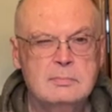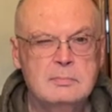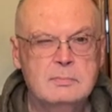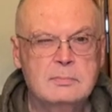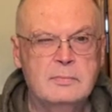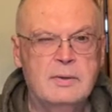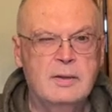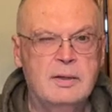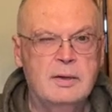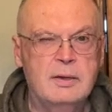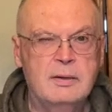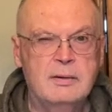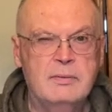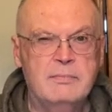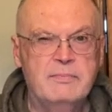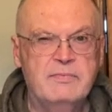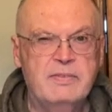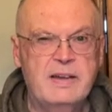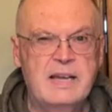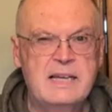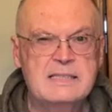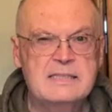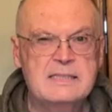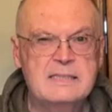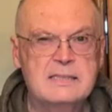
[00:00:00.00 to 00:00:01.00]
the
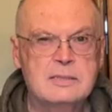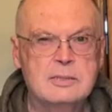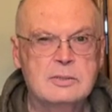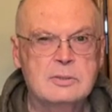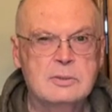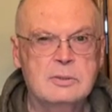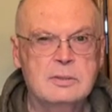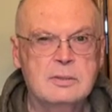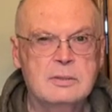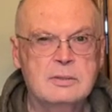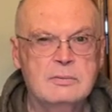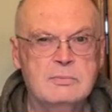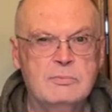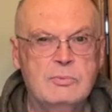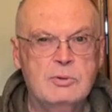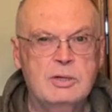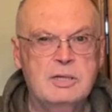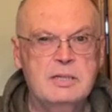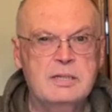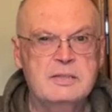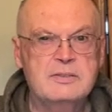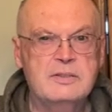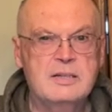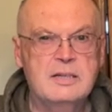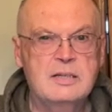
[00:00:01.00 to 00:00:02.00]
fancy store, the one
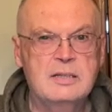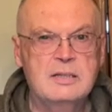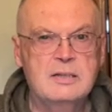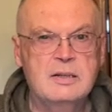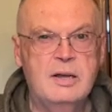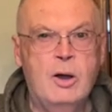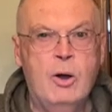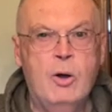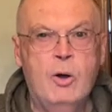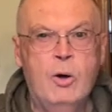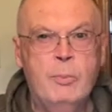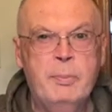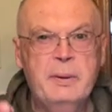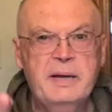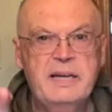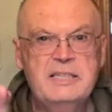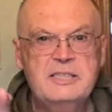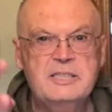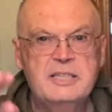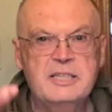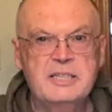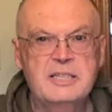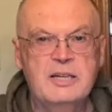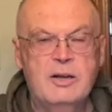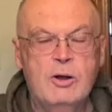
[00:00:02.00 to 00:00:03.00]
that's on Whole
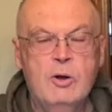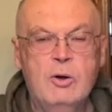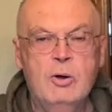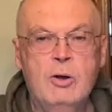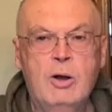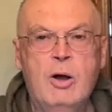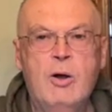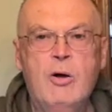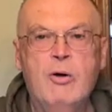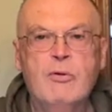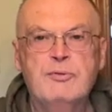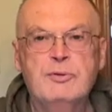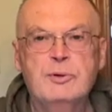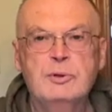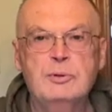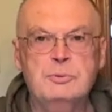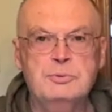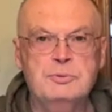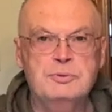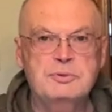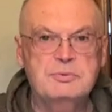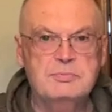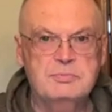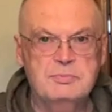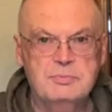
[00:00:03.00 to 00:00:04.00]
Paycheck, Whole
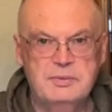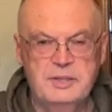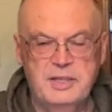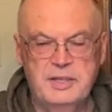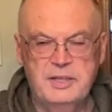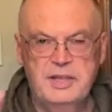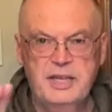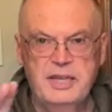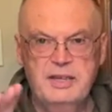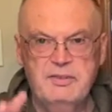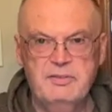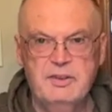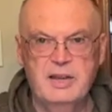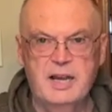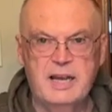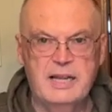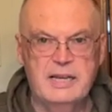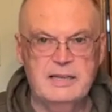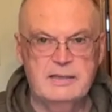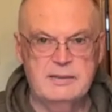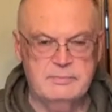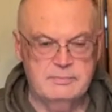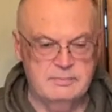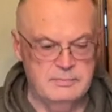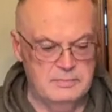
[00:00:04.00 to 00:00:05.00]
Foods, that they've got
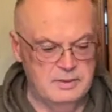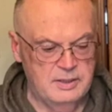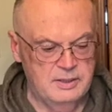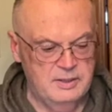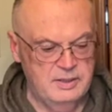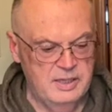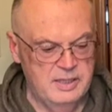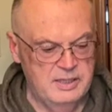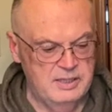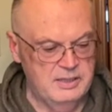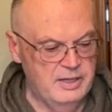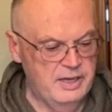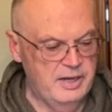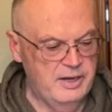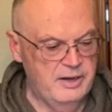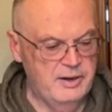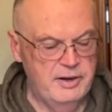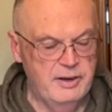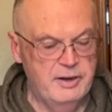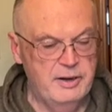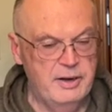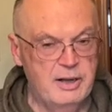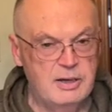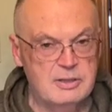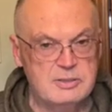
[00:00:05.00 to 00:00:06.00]
it, that they carry
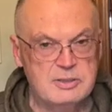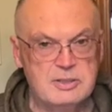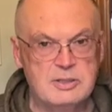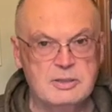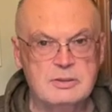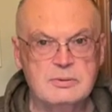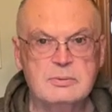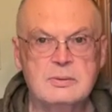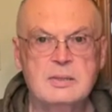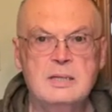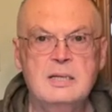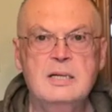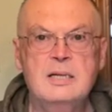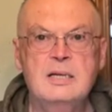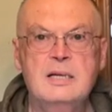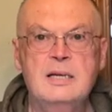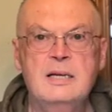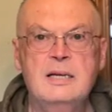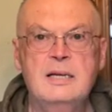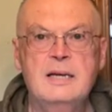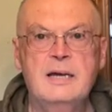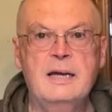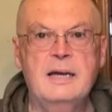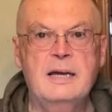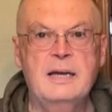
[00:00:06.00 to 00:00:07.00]
it also.
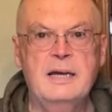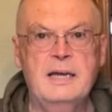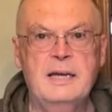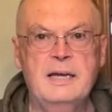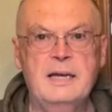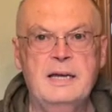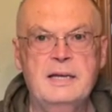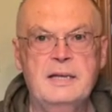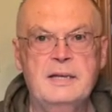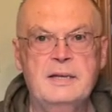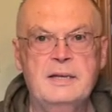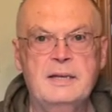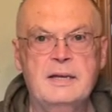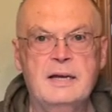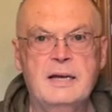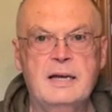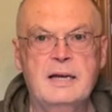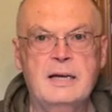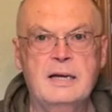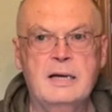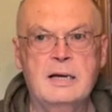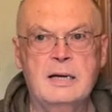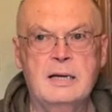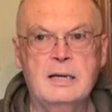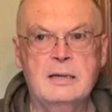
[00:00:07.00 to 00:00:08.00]
And
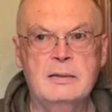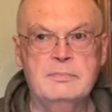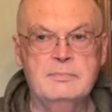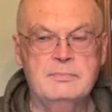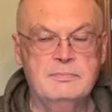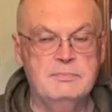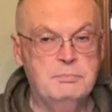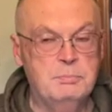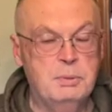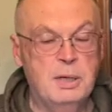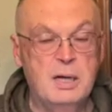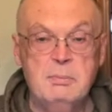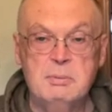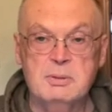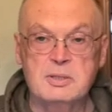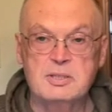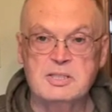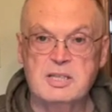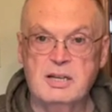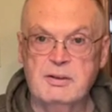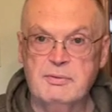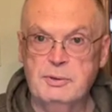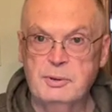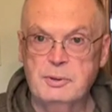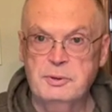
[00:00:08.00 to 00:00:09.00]
Publix,
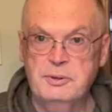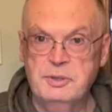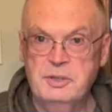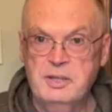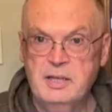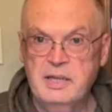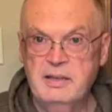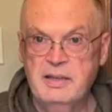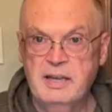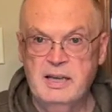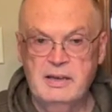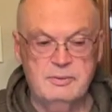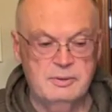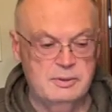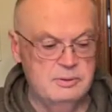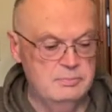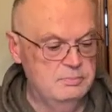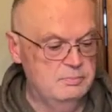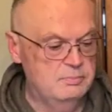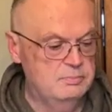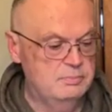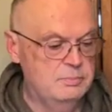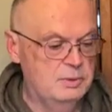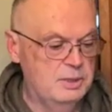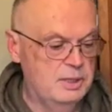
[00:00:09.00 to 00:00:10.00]
I've heard that they have it,
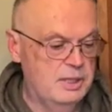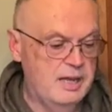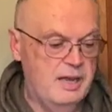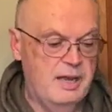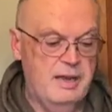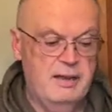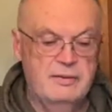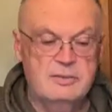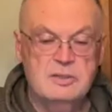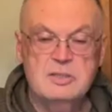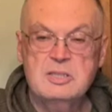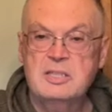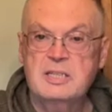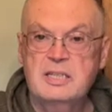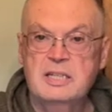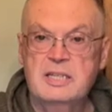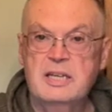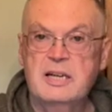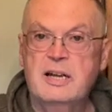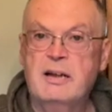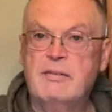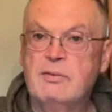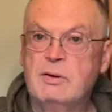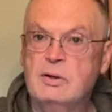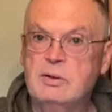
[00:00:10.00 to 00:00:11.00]
but I haven't seen
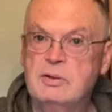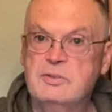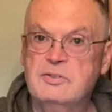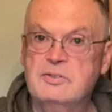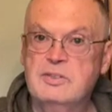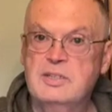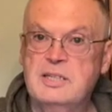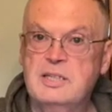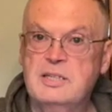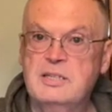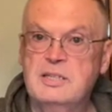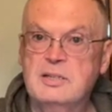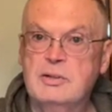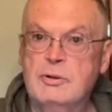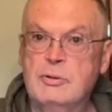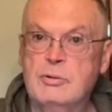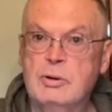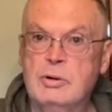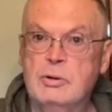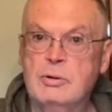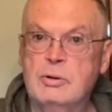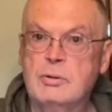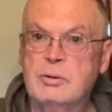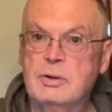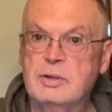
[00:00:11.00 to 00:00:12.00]
it. I've only seen it in
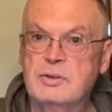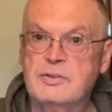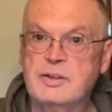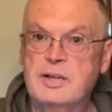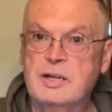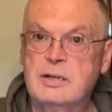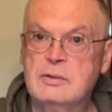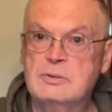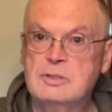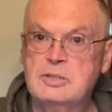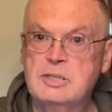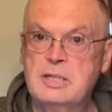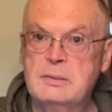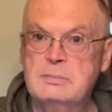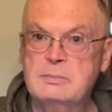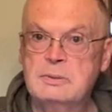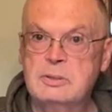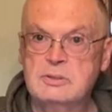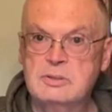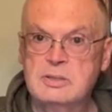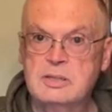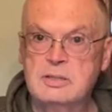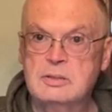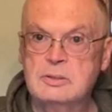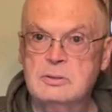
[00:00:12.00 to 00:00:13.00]
Kroger because I don't shop
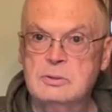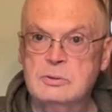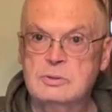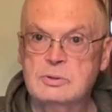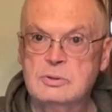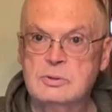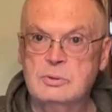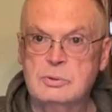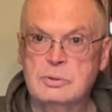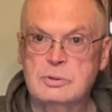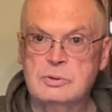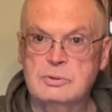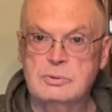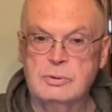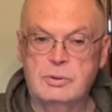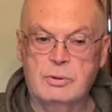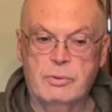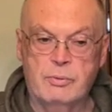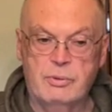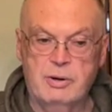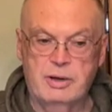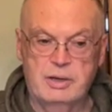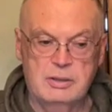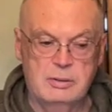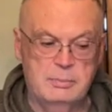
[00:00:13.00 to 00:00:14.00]
those other 2 stores on a
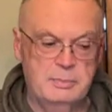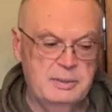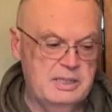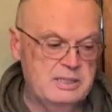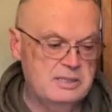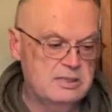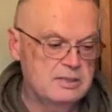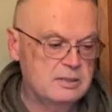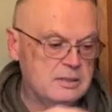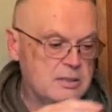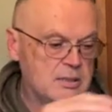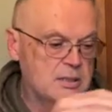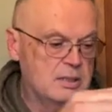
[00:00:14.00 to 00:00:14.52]
regular basis.